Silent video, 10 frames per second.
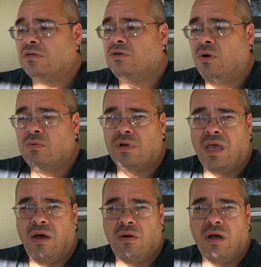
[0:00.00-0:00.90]
Don't
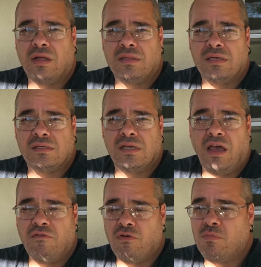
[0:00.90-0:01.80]
count on this
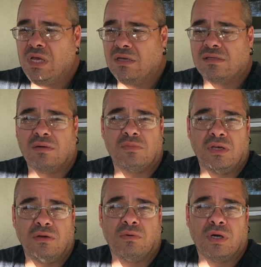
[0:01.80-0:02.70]
ever being
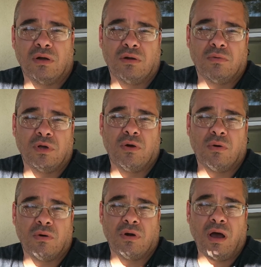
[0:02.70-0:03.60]
something you're going to
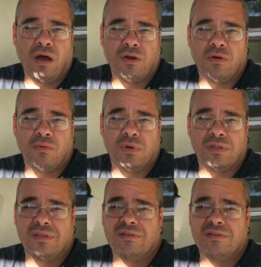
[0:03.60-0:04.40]
record audio with.